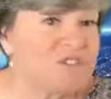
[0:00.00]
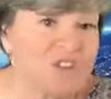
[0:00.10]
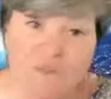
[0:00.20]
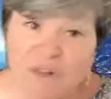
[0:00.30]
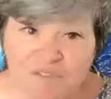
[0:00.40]

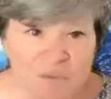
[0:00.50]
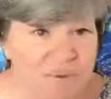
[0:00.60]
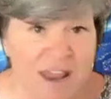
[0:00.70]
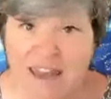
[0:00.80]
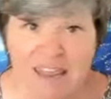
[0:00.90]
don't have to
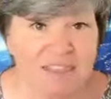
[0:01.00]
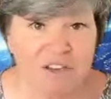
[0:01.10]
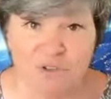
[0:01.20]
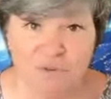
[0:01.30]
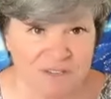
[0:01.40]
put
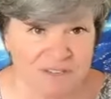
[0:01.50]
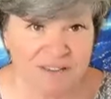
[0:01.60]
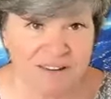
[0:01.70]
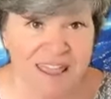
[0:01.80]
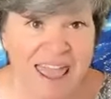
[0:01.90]
anything towards
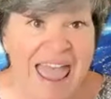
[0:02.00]
it.